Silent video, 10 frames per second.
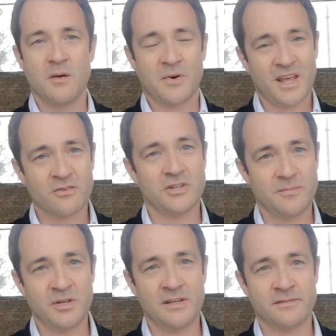But I really
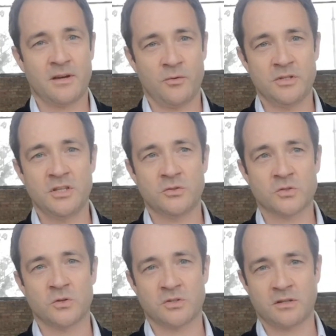believe that we need to
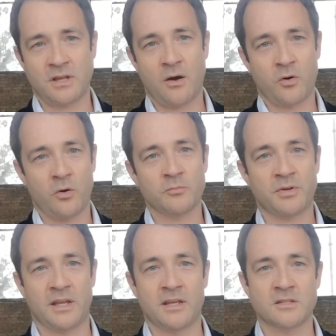sort out our own
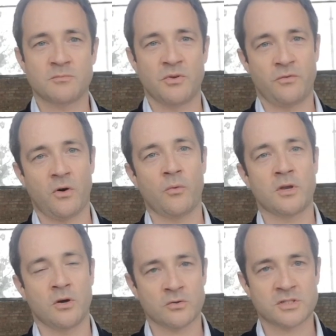planet before we
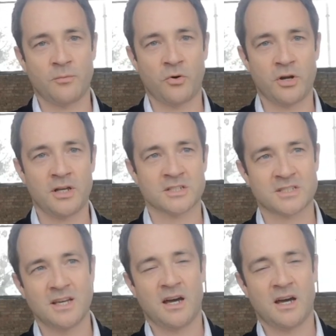go somewhere else.